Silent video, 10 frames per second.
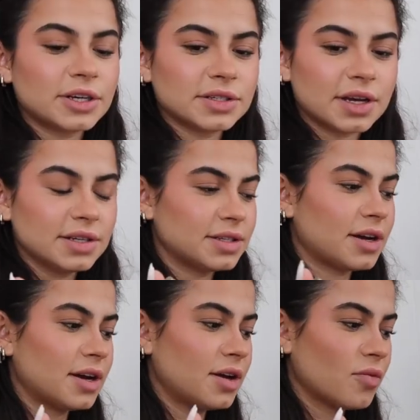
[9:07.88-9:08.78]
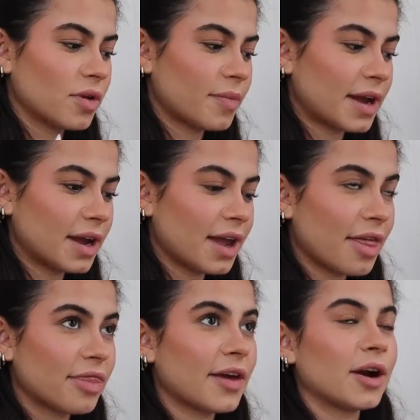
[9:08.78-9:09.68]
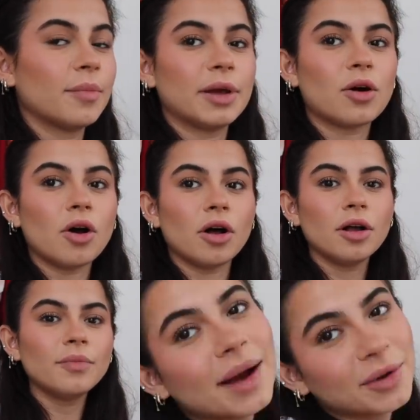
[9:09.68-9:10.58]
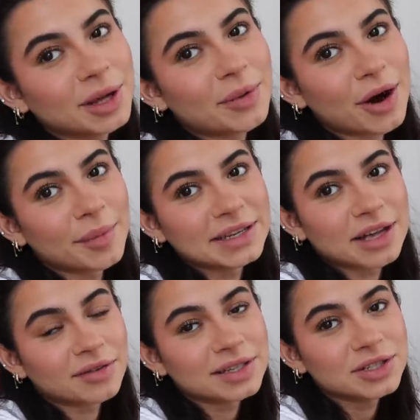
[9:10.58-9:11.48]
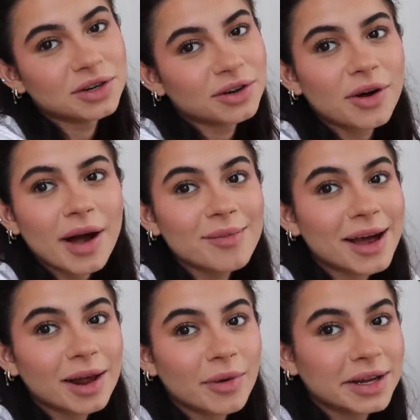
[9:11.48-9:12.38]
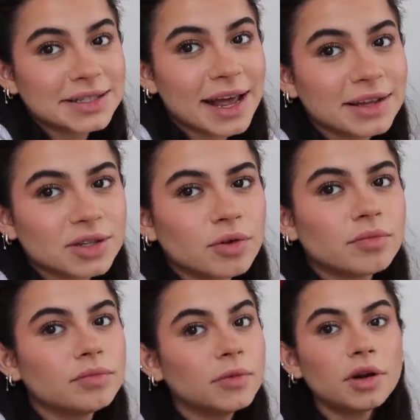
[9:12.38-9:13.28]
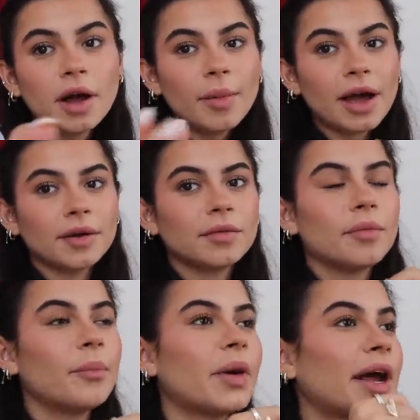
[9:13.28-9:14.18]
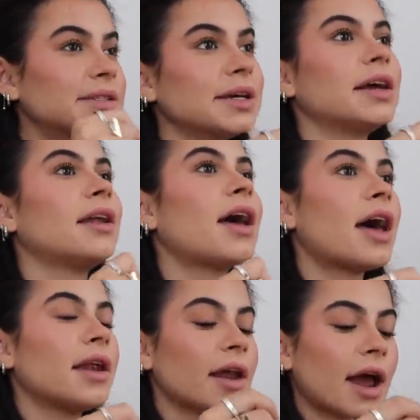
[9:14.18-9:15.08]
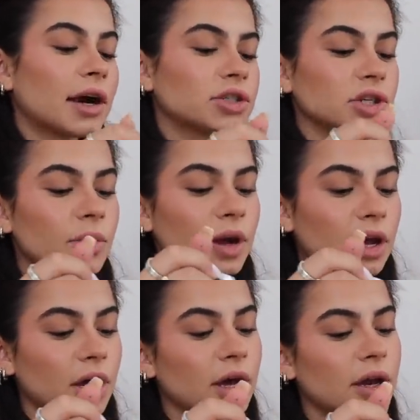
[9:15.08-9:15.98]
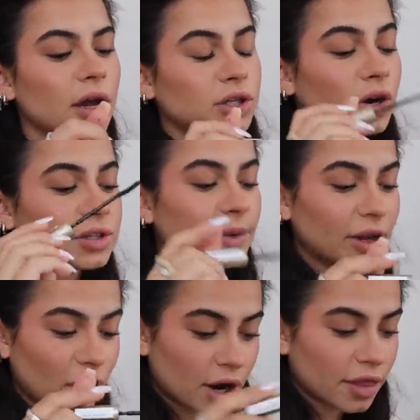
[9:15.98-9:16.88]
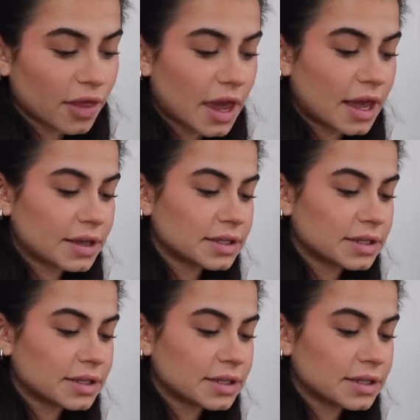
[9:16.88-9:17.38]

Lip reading: I just got done with my therapy call. I'm really proud of myself because you don't know how bad I wanted to cancel. You don't know how bad, but I didn't, and it actually went good. Talked about a lot of things